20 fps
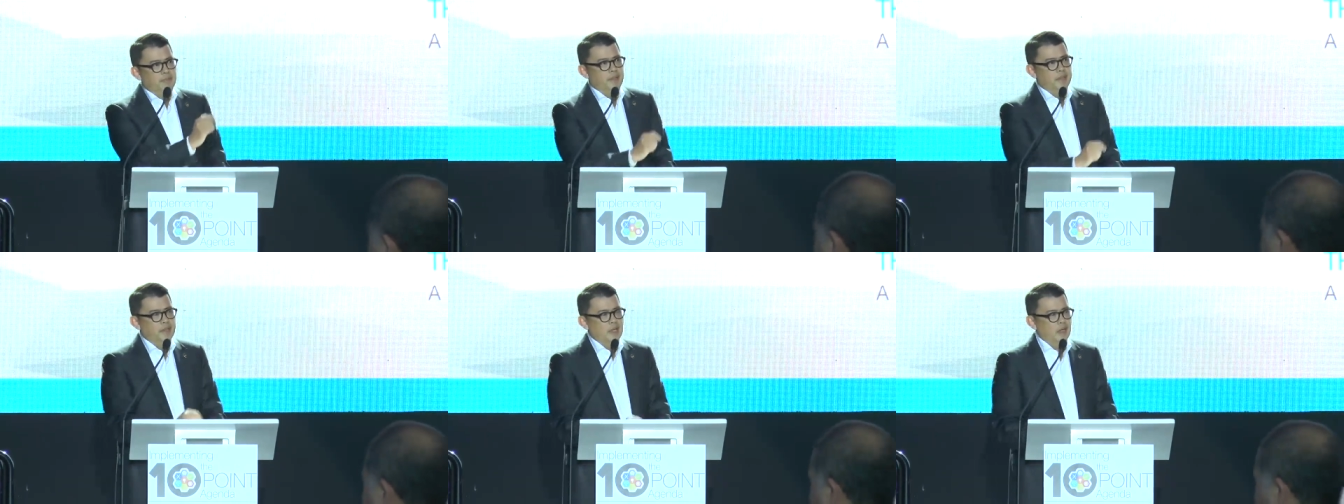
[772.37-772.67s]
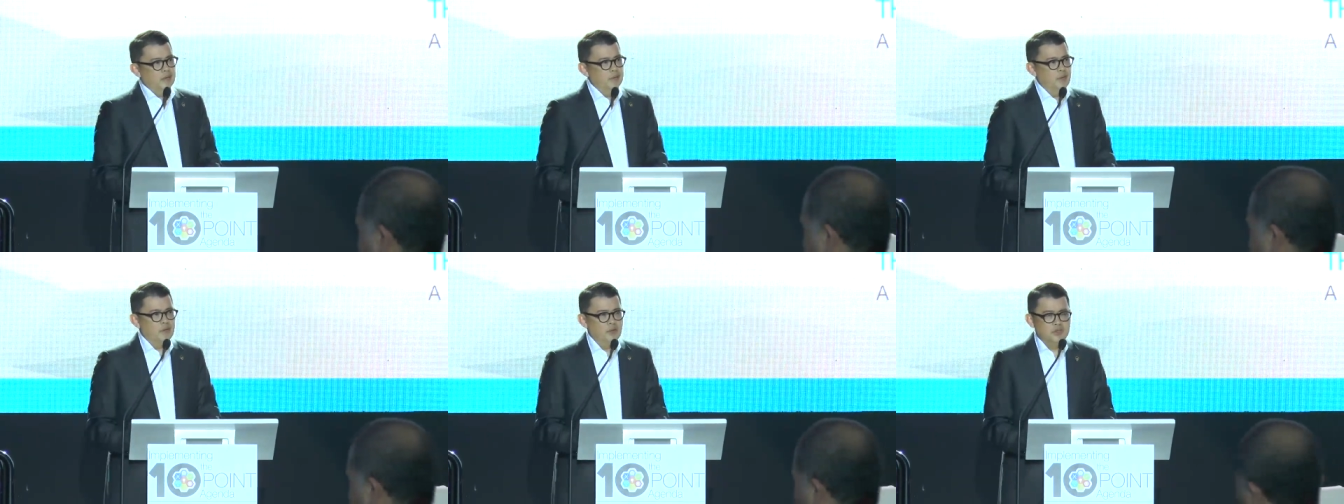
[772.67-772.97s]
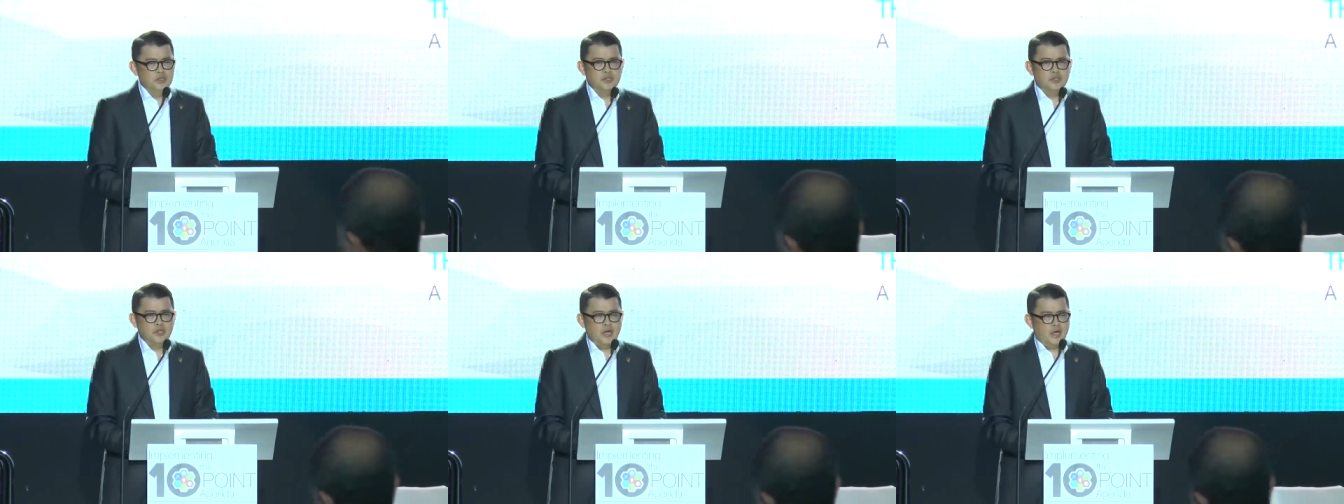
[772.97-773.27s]
bid out
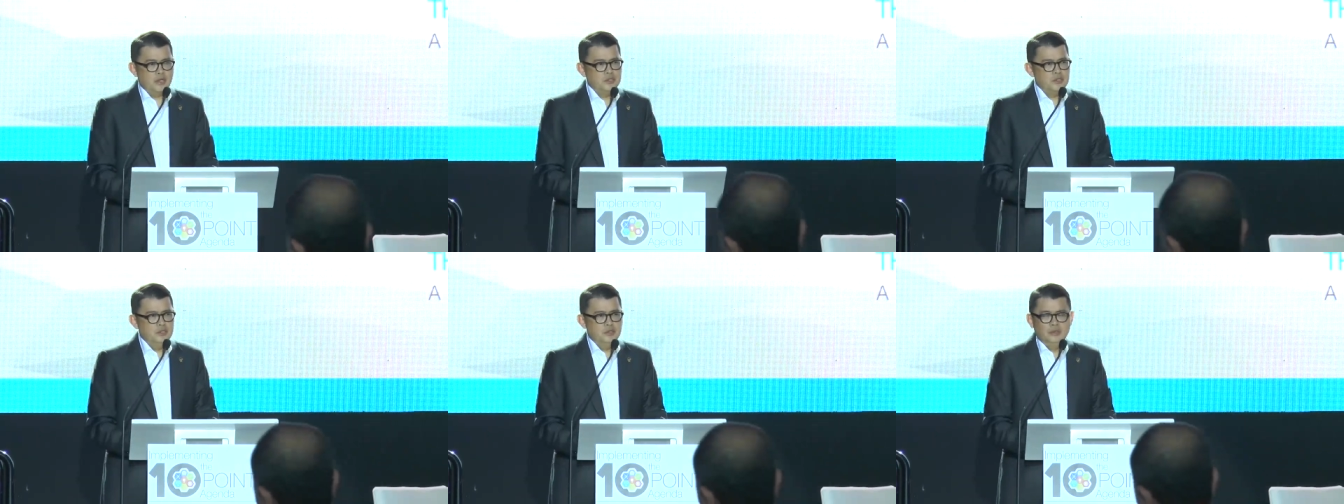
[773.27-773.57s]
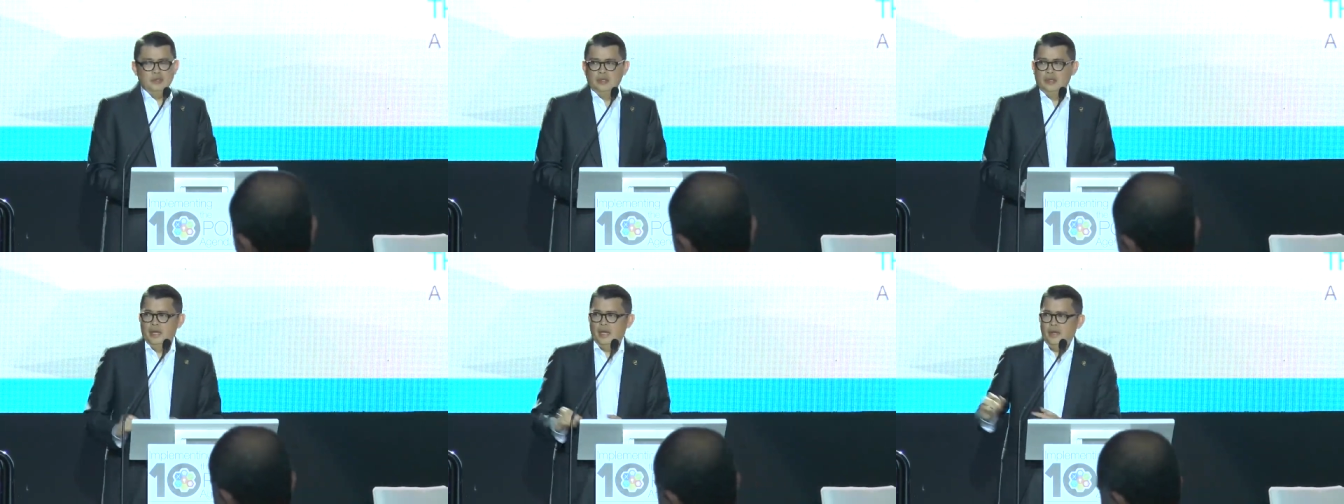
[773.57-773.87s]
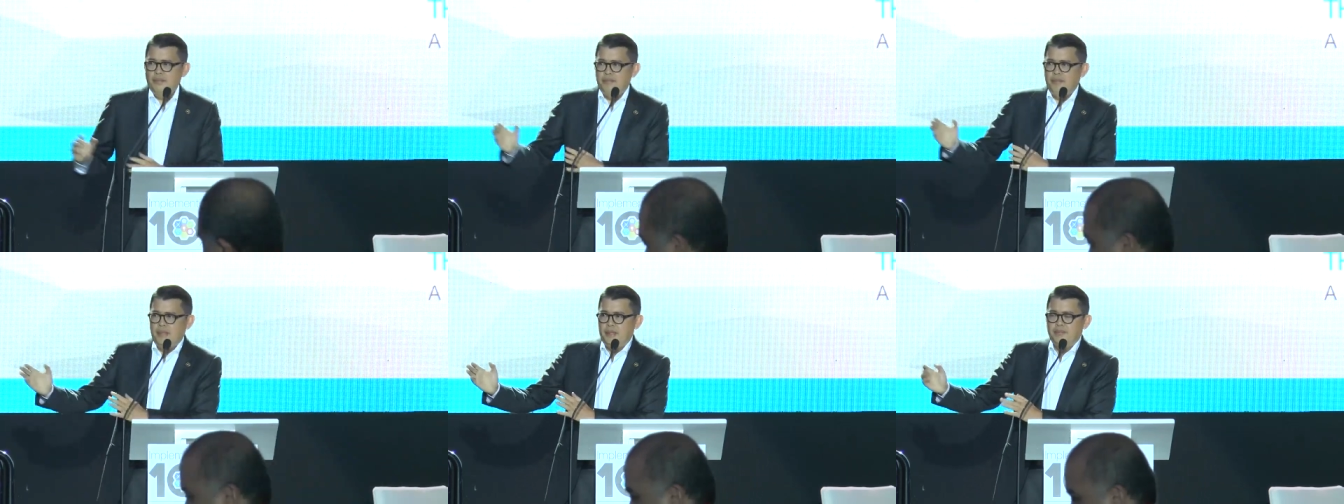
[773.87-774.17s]
the construction
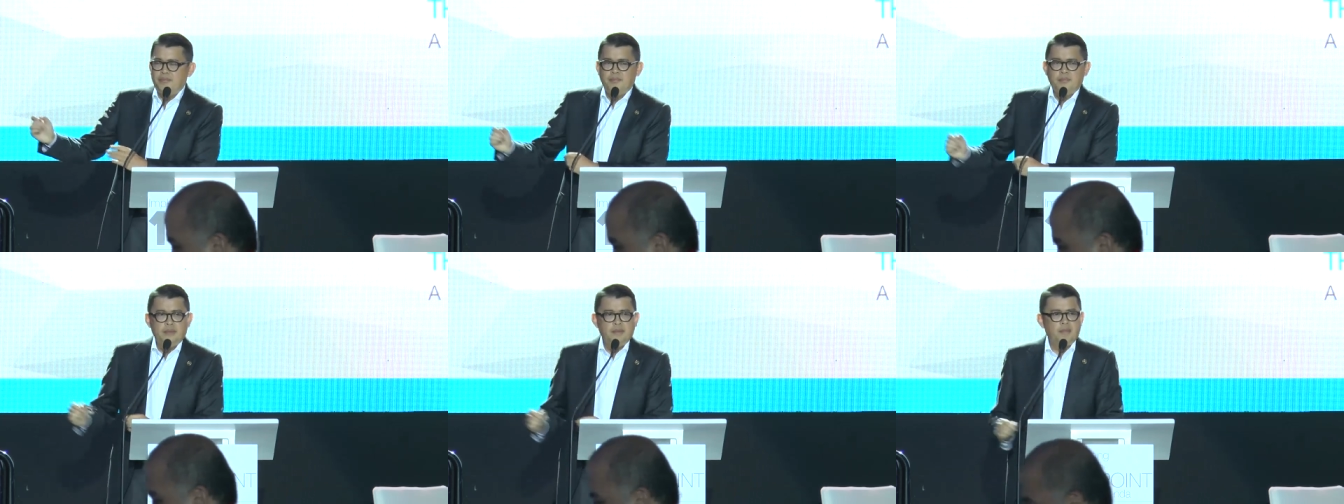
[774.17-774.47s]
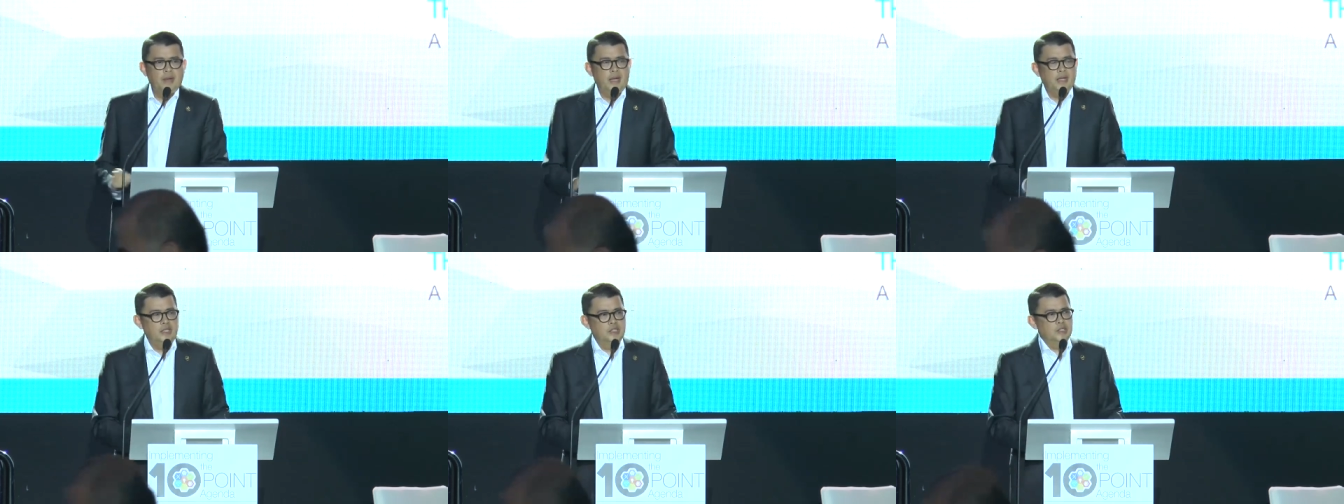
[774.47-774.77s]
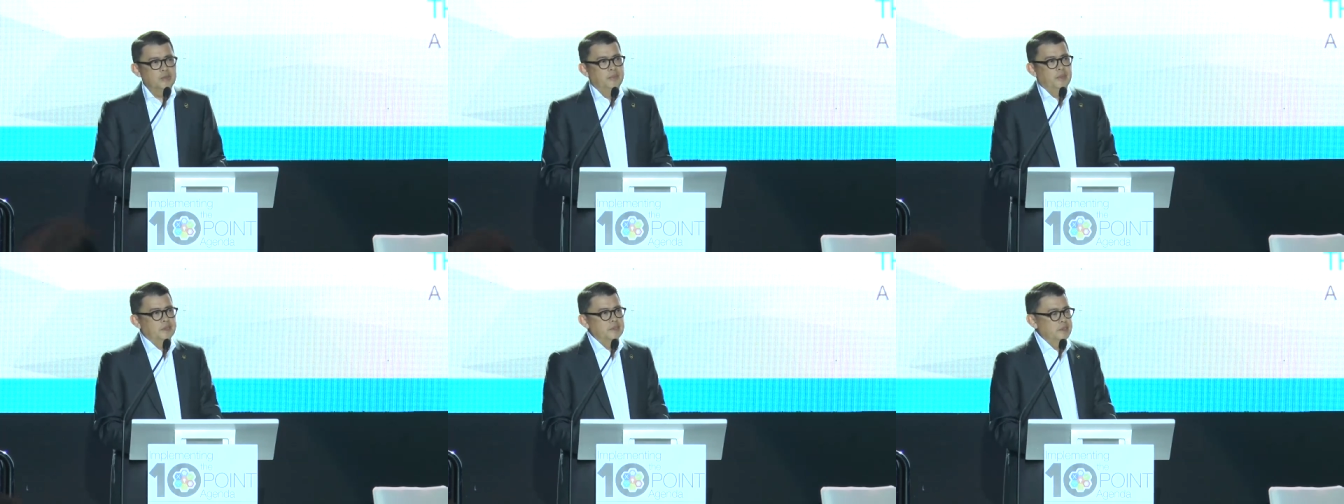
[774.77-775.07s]
and bid the
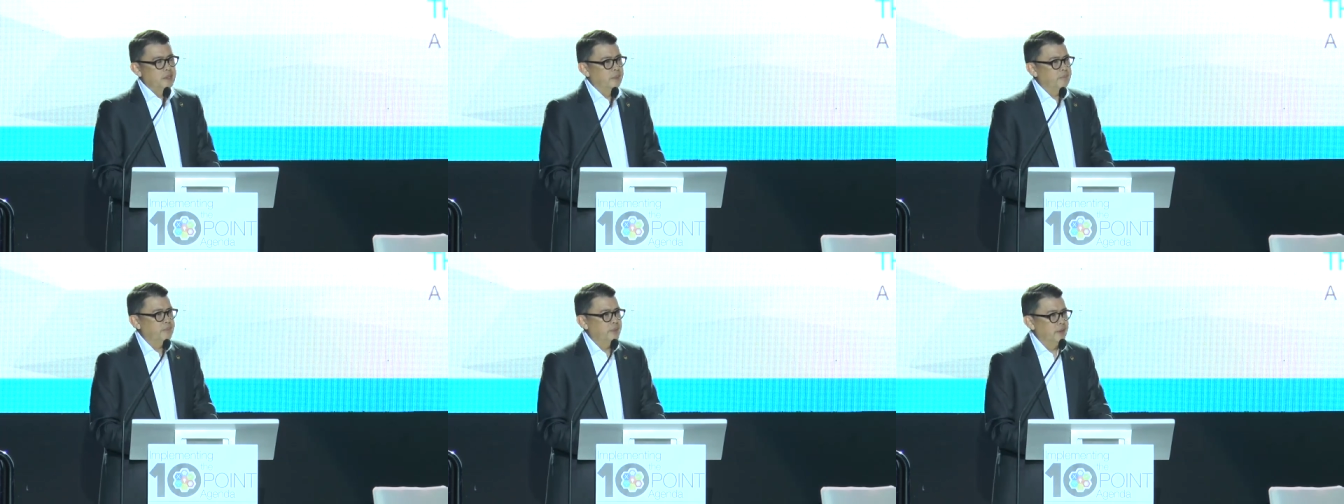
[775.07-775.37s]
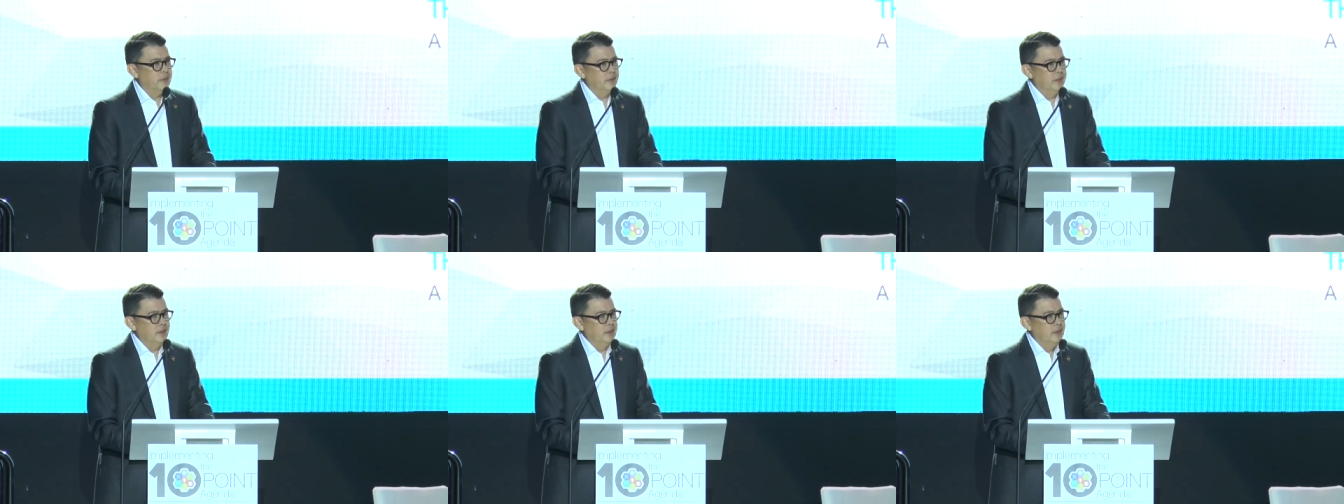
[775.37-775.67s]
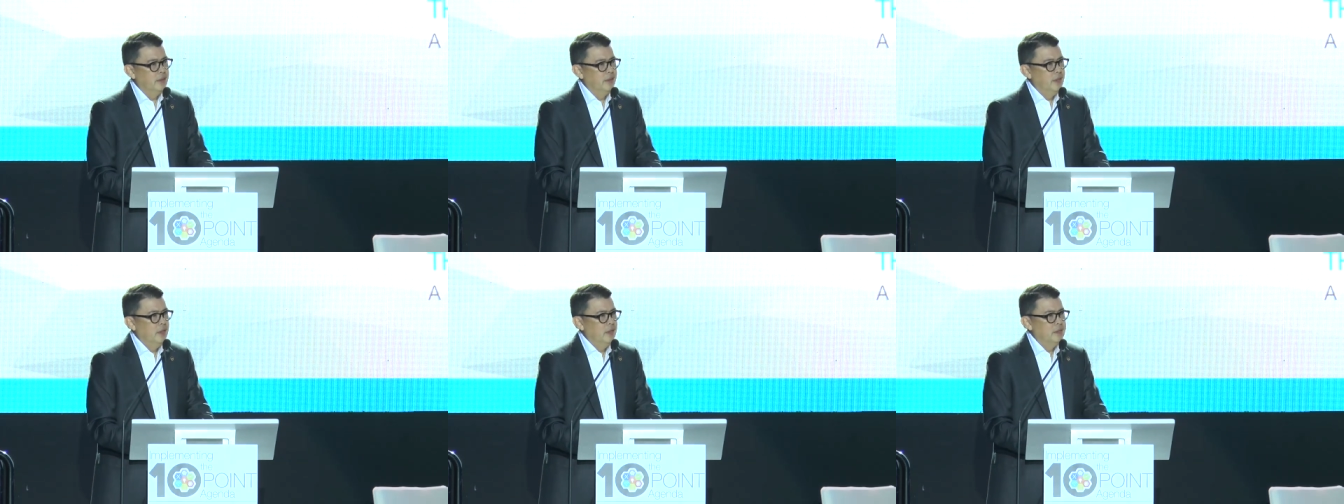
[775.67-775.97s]
management separately.